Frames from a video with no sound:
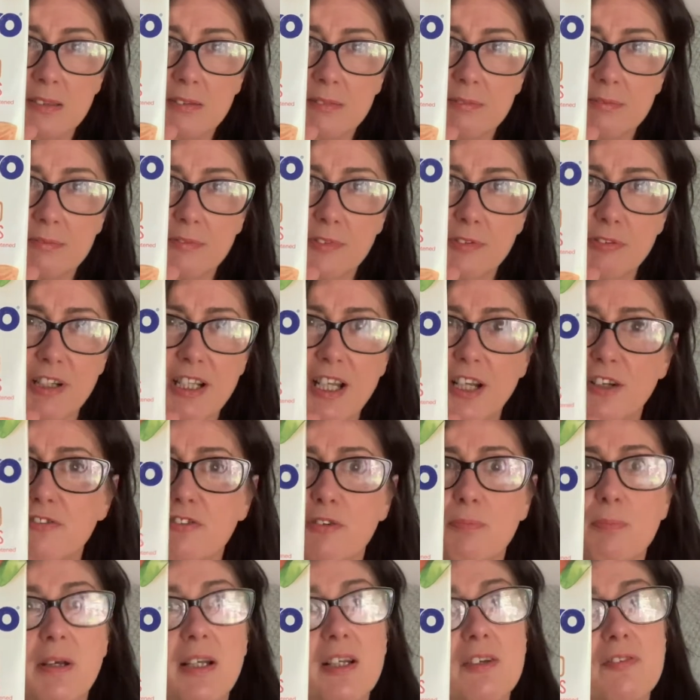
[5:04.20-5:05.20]
300
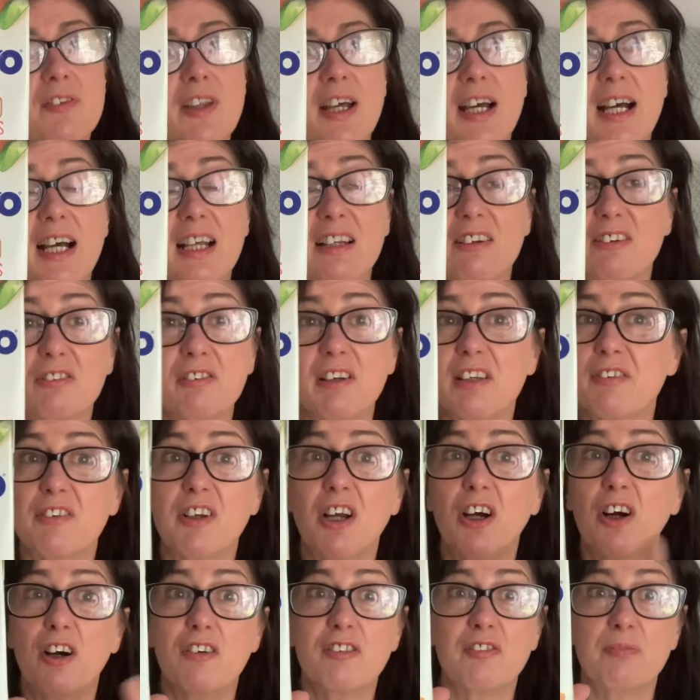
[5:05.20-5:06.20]
ml of that, or even
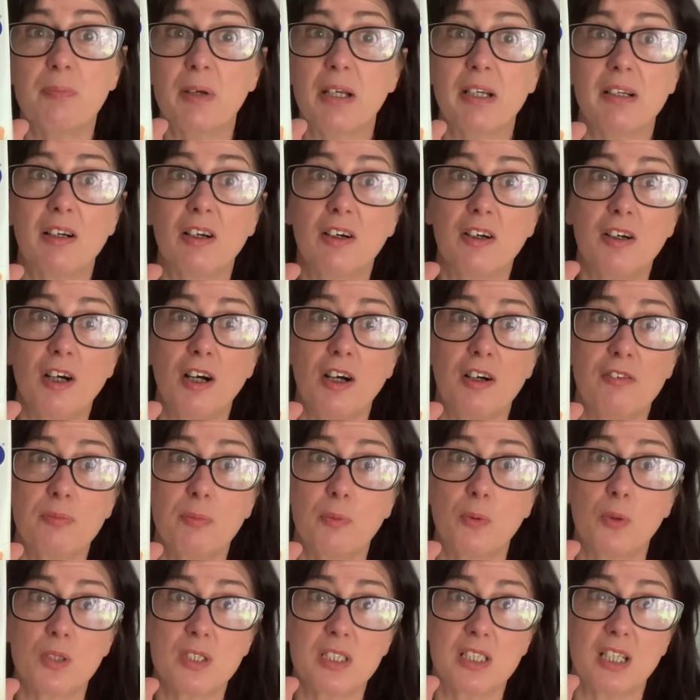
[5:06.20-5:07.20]
half
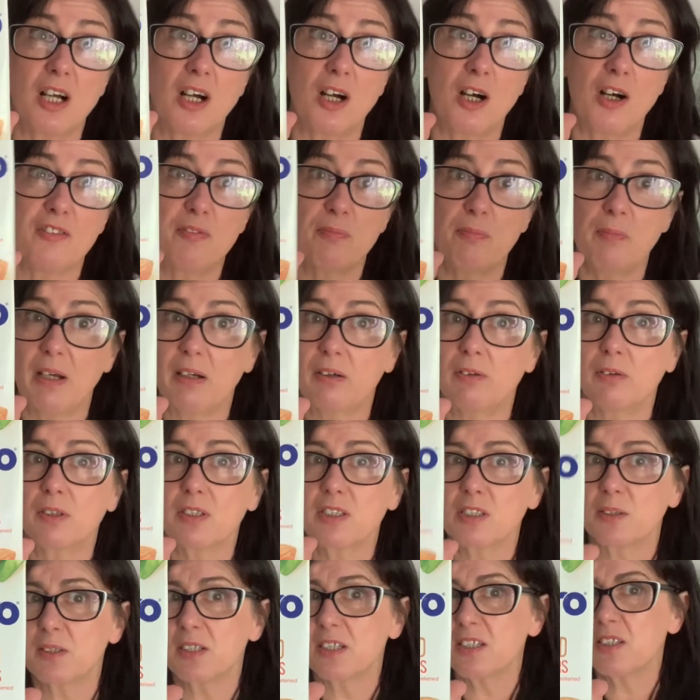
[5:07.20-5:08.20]
water, half milk, so
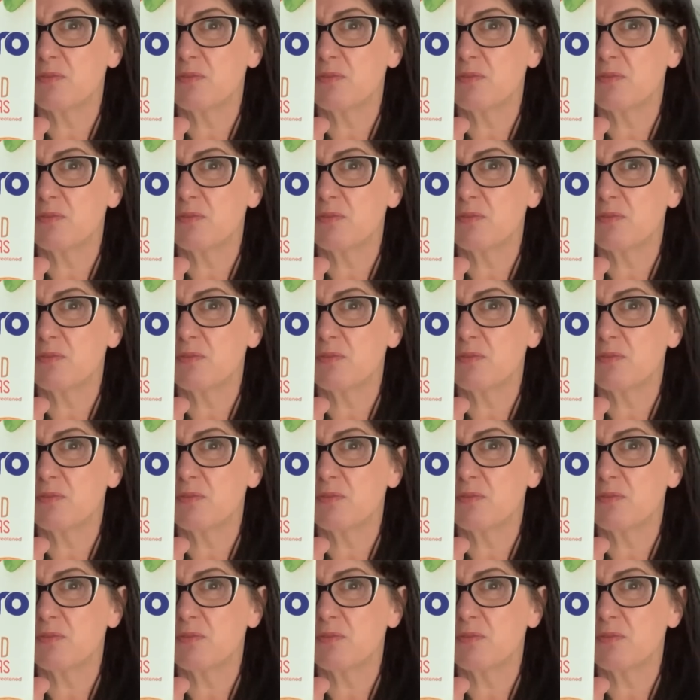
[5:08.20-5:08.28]
it doesn't